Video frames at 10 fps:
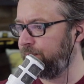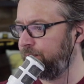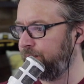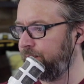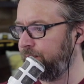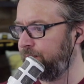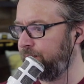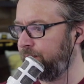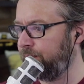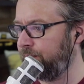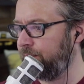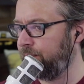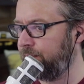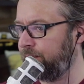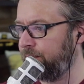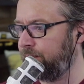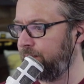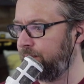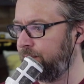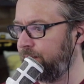
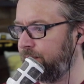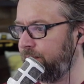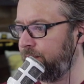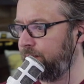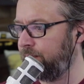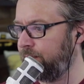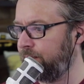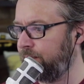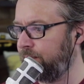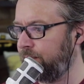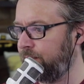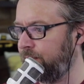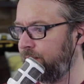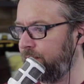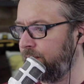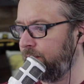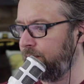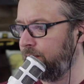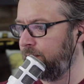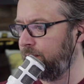
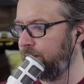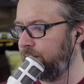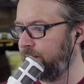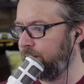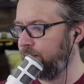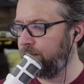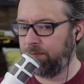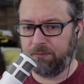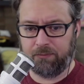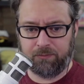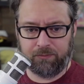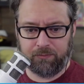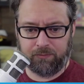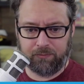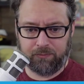No one is speaking in this clip.